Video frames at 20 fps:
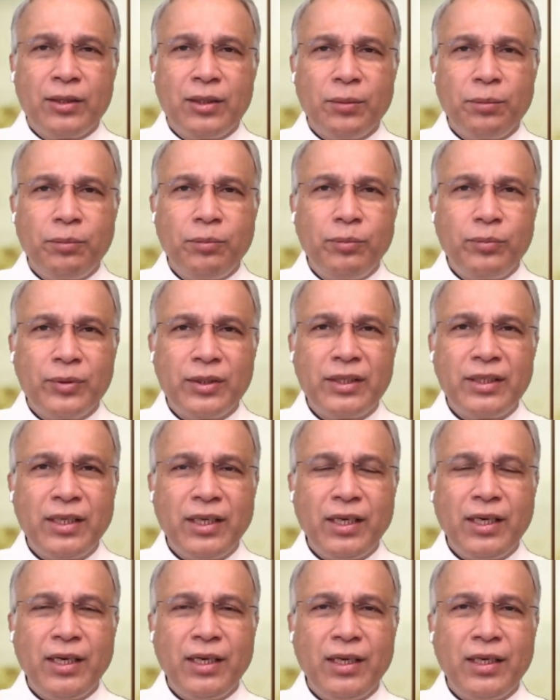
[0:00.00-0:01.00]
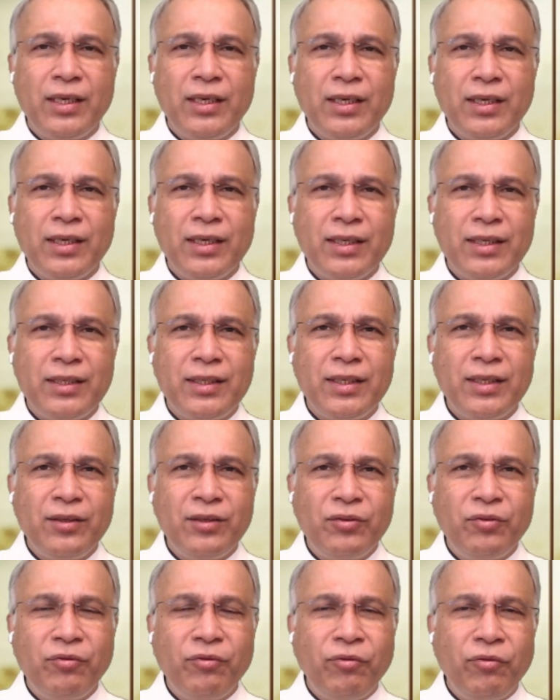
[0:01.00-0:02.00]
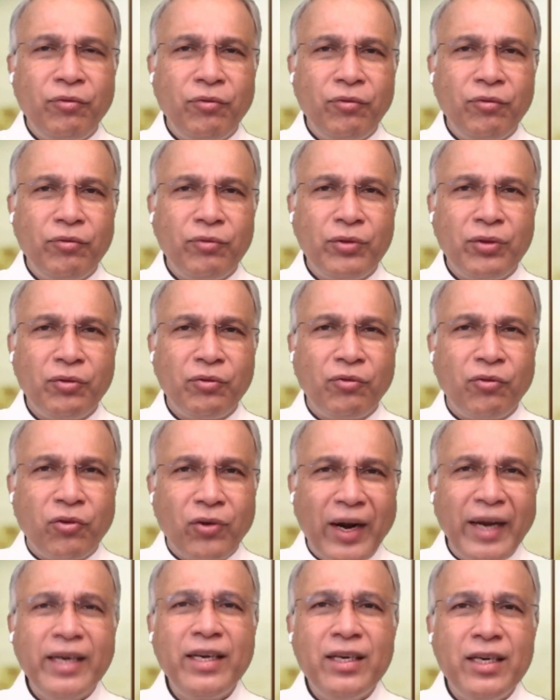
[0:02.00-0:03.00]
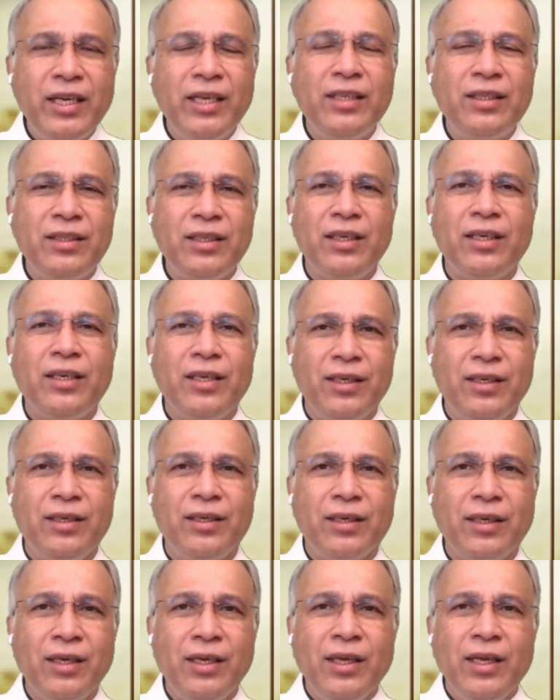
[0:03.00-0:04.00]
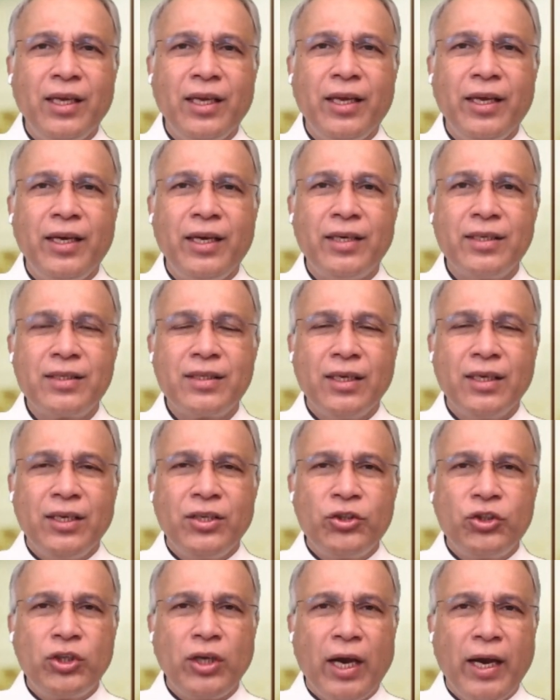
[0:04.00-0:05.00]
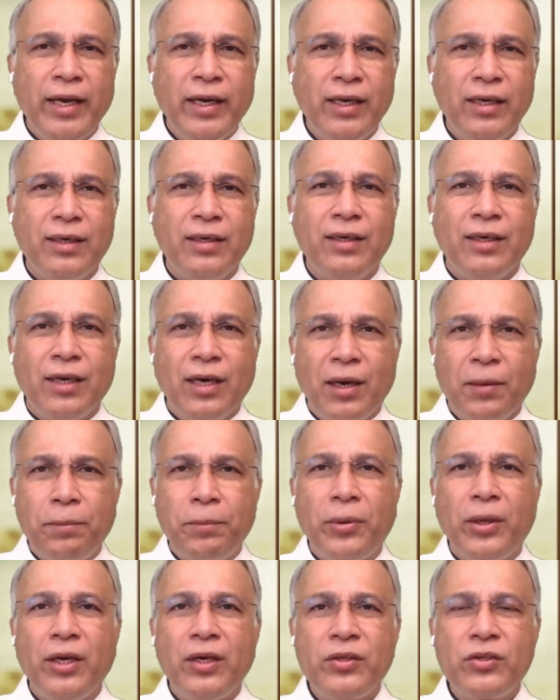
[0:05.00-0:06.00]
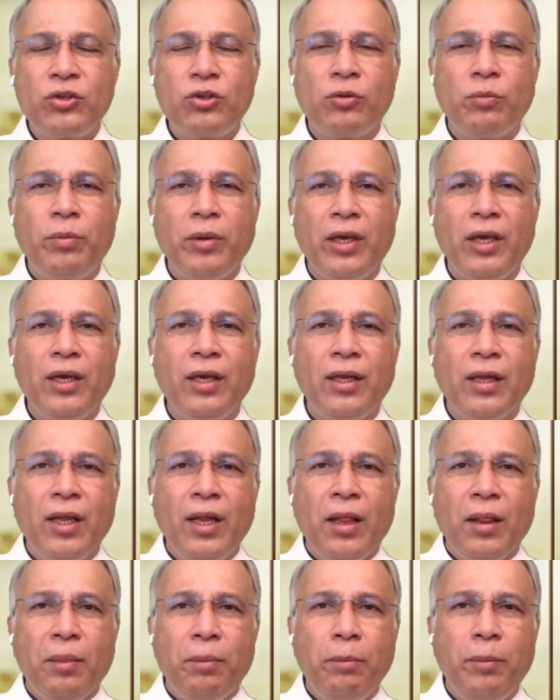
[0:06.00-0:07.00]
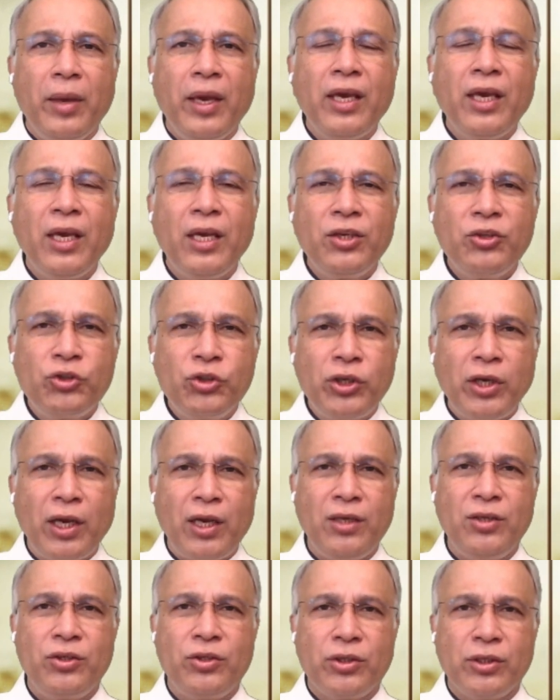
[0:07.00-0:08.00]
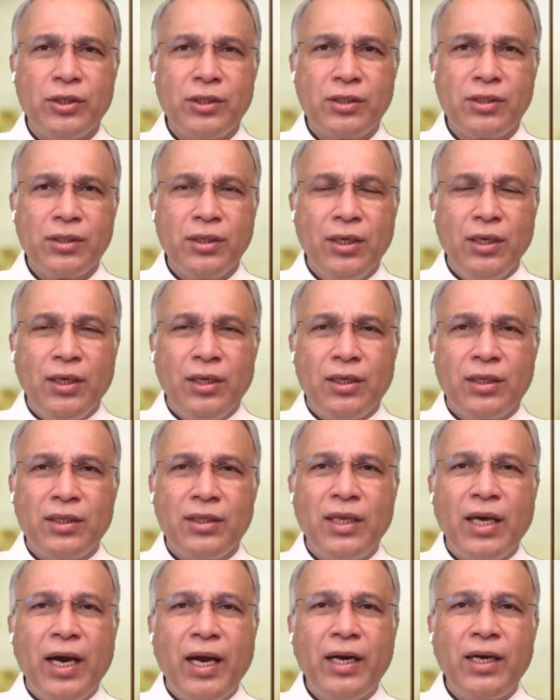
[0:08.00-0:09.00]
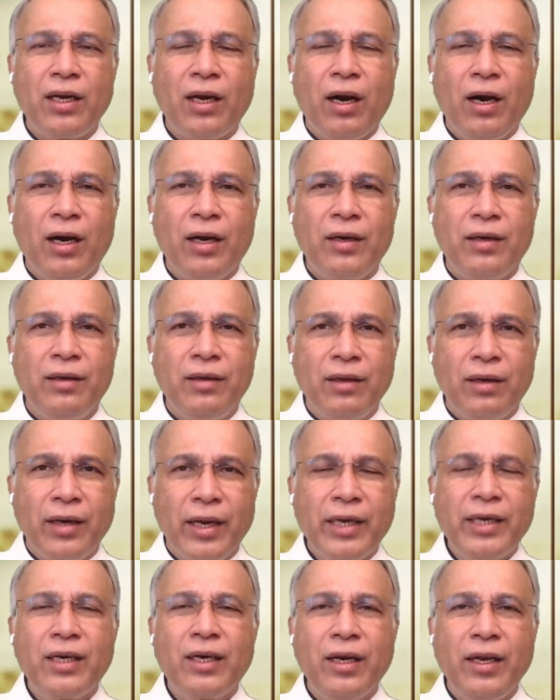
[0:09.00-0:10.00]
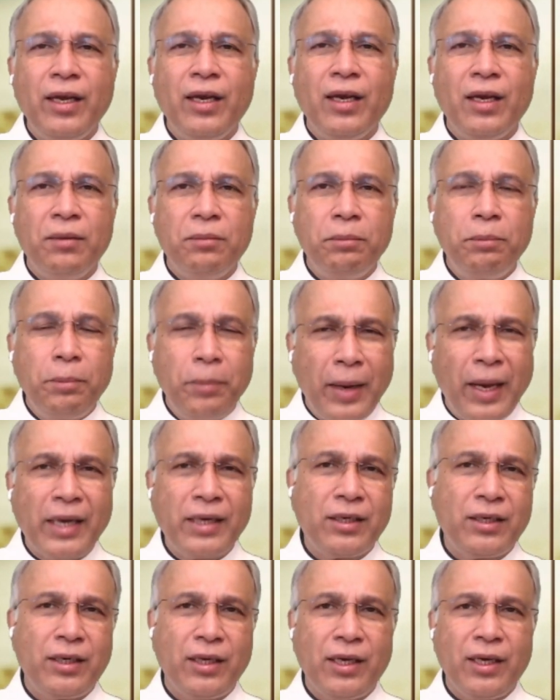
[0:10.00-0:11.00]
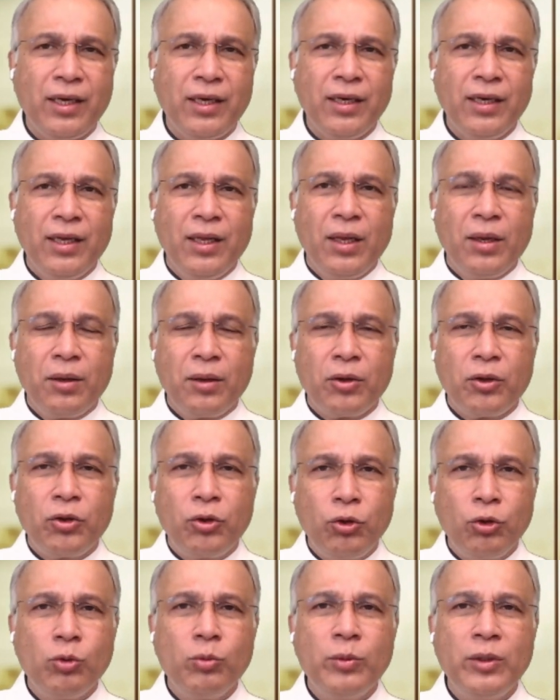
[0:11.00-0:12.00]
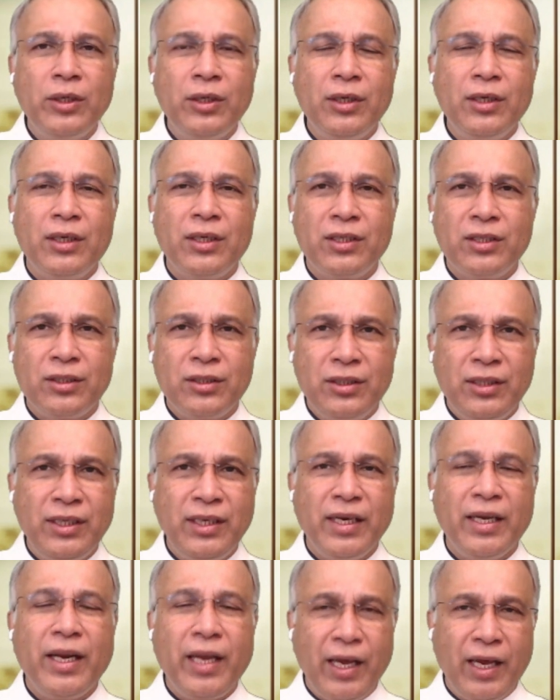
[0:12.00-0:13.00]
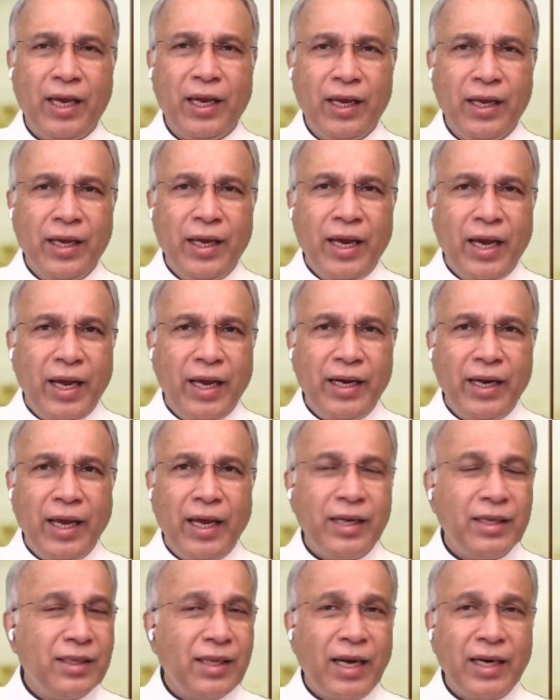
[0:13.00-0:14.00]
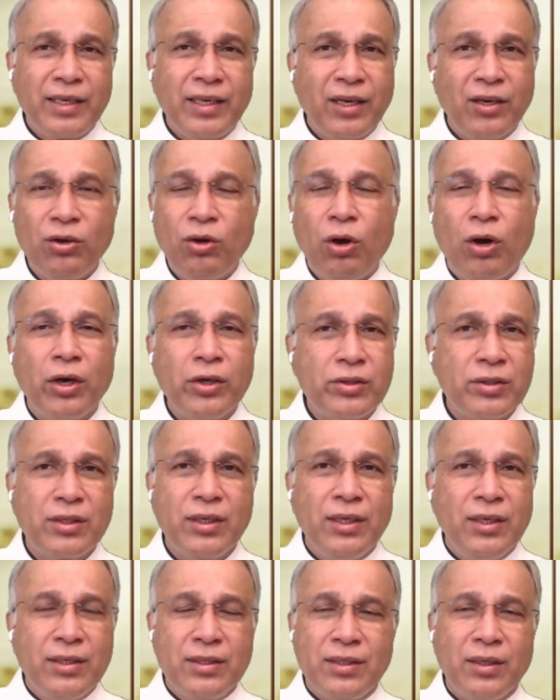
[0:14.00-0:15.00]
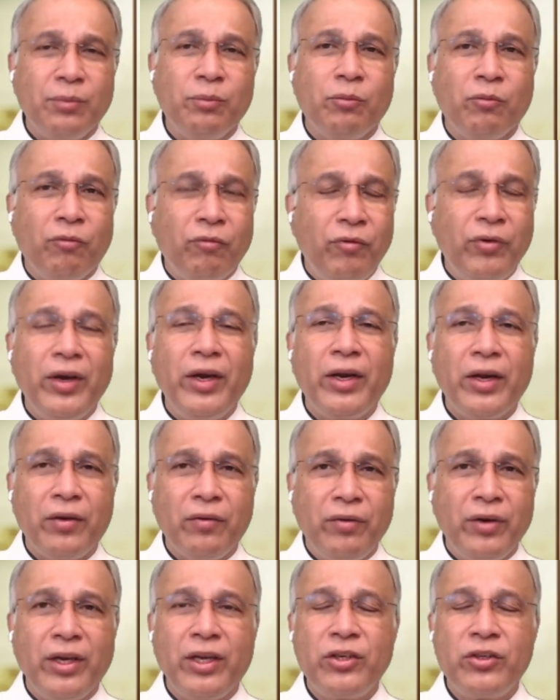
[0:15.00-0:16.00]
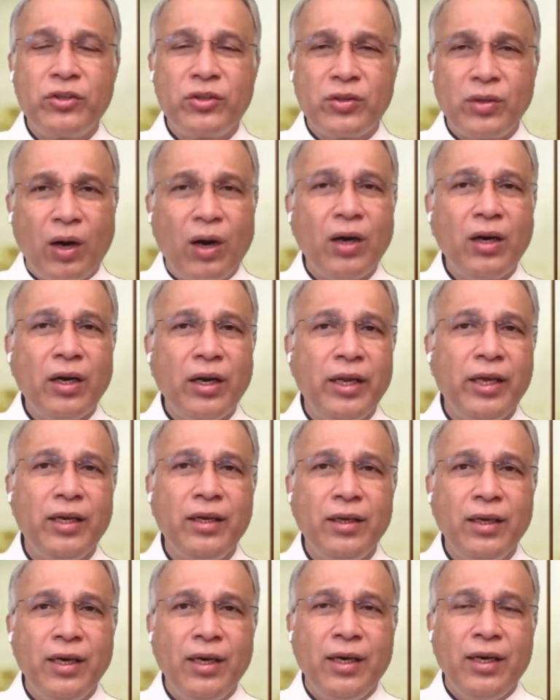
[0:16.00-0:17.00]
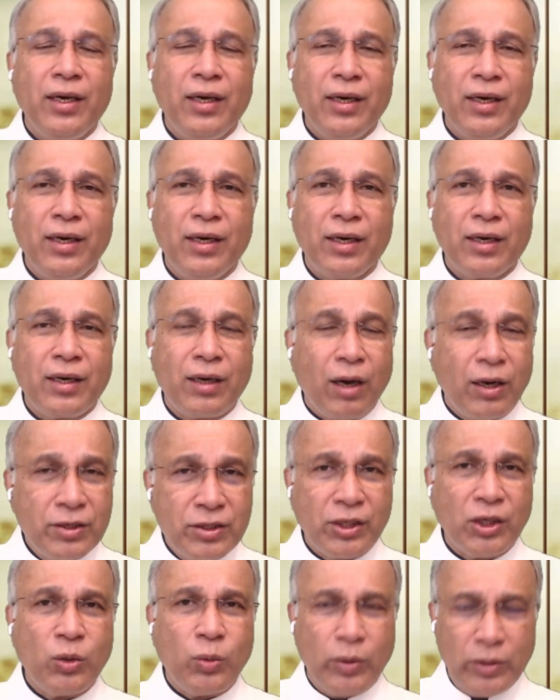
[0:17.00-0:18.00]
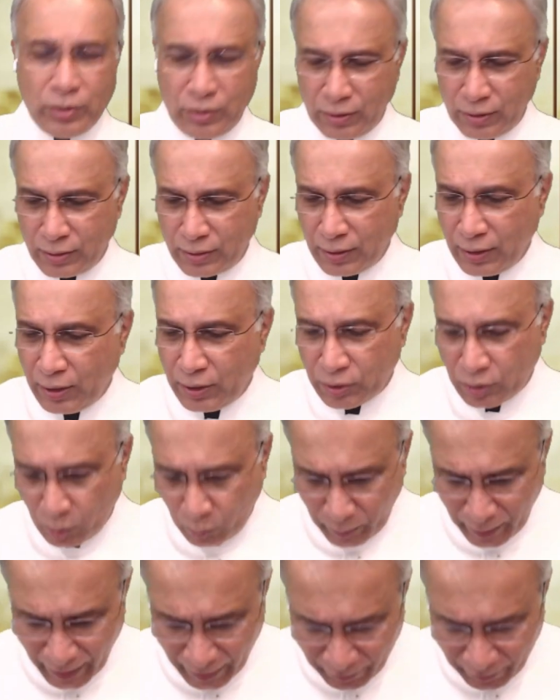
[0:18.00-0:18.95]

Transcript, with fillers: The the the the frightening thing here is China appears to be making changes that are directly impacting human DNA, and and that can cause some very very startling uh, consequences. So we